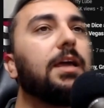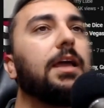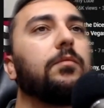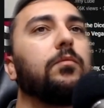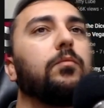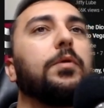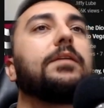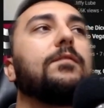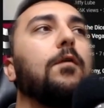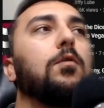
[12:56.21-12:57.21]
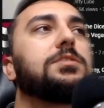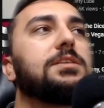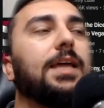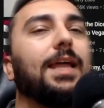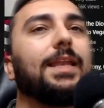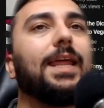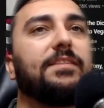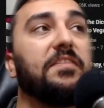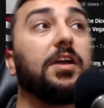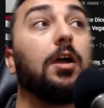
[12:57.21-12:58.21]
it reinforces the idea
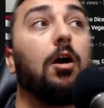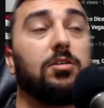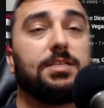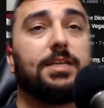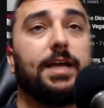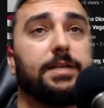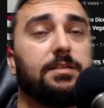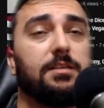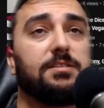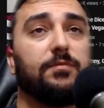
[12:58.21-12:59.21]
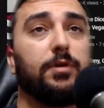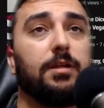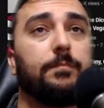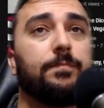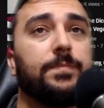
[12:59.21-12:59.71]
that the car is attached to this freedom.